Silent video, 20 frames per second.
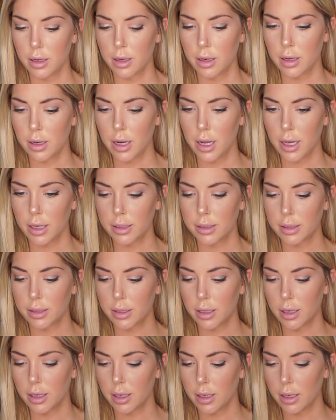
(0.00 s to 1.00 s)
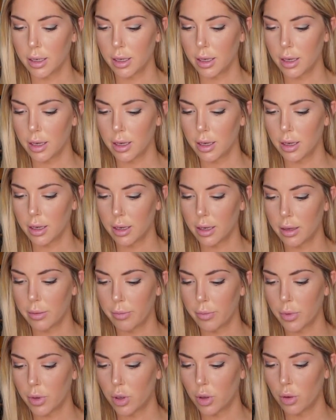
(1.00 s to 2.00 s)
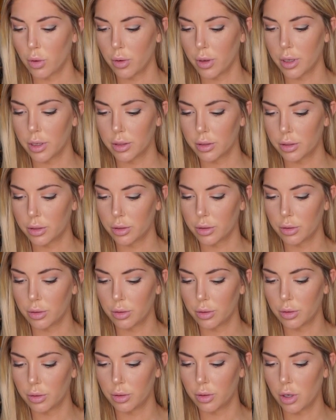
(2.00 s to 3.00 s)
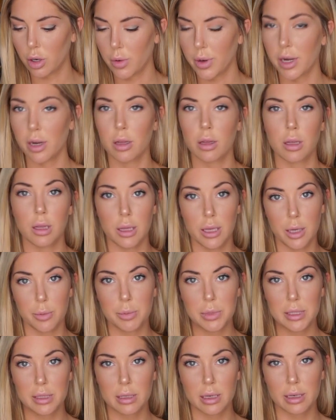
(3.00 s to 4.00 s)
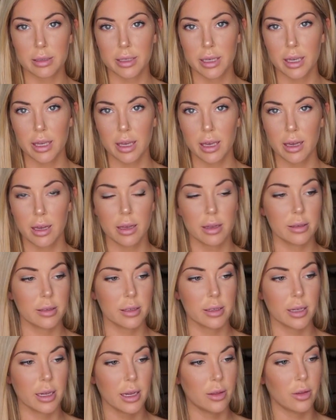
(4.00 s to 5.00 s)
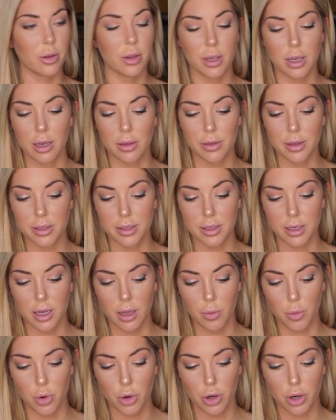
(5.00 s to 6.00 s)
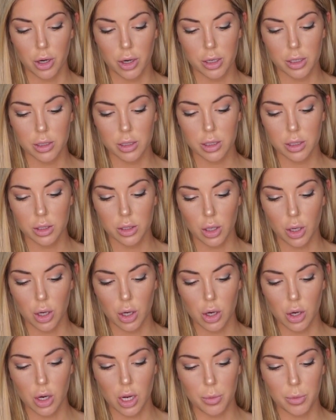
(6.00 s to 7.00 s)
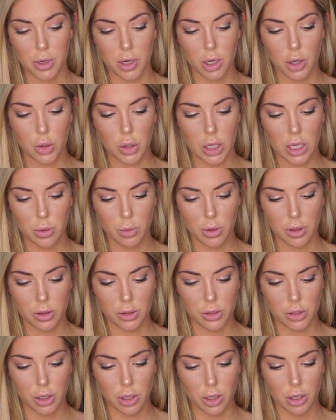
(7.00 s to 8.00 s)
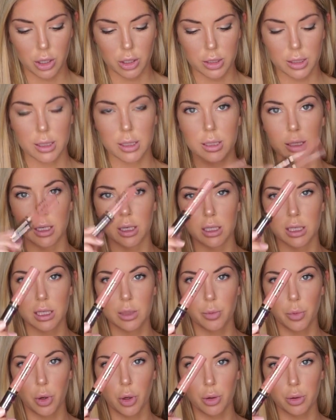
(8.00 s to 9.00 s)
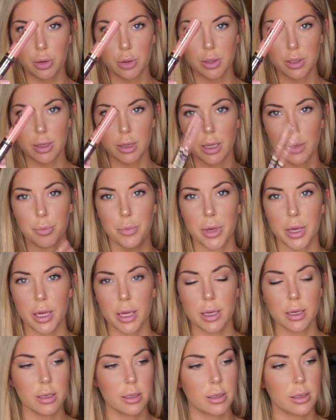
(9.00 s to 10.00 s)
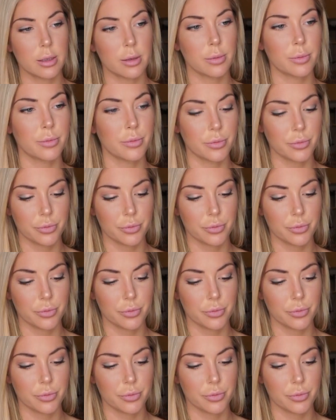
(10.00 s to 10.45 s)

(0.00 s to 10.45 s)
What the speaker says: Next, I am going to go in on the lips because I can't stand looking at this anymore. So I'm gonna go in with Tarte's Exposed Lip Paint.